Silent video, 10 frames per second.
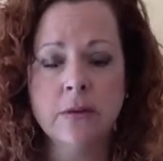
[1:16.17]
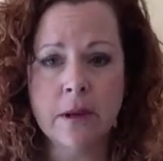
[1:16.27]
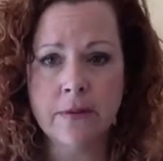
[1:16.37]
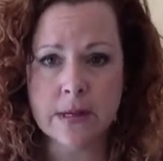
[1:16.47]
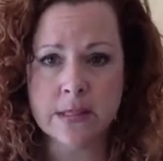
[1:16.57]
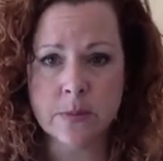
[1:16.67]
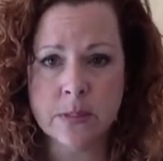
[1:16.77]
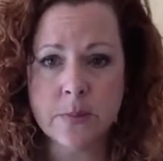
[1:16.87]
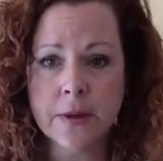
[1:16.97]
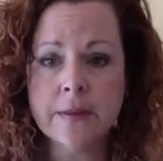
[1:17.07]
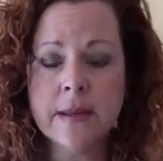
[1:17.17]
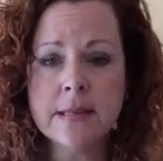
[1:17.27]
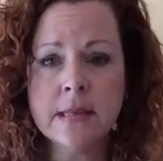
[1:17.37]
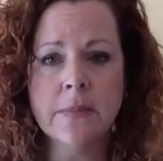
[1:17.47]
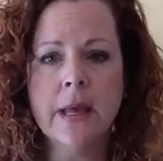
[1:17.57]
Do I have customers'
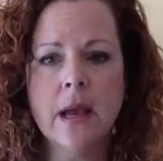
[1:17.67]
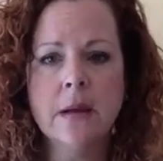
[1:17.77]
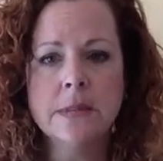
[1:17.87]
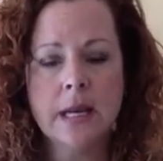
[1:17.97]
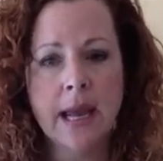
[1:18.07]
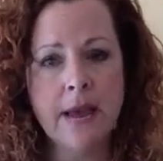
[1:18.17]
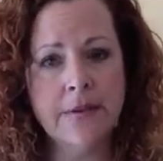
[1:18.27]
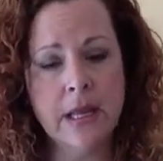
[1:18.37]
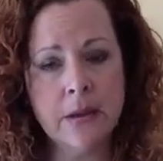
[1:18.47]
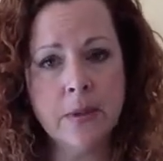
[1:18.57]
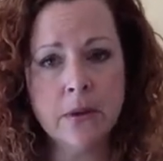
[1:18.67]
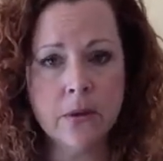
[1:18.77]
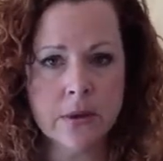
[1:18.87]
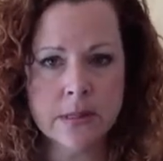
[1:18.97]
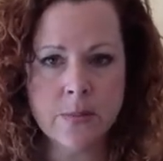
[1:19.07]
birthdays coming up? Did I have an email
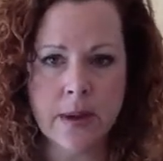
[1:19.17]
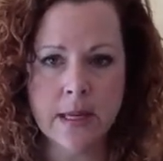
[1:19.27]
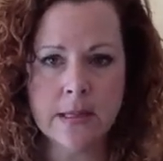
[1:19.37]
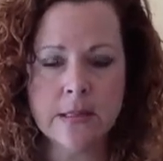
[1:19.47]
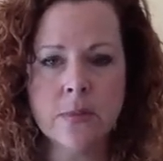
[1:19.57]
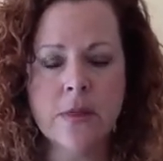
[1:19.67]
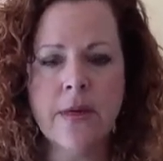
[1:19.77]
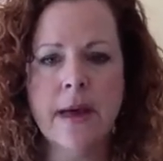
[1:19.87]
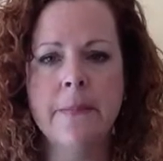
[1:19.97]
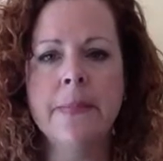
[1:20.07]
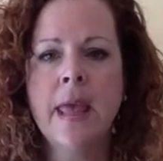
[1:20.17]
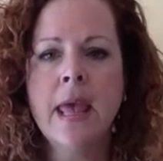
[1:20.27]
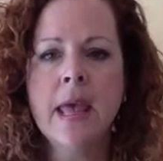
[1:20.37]
correspondence with them?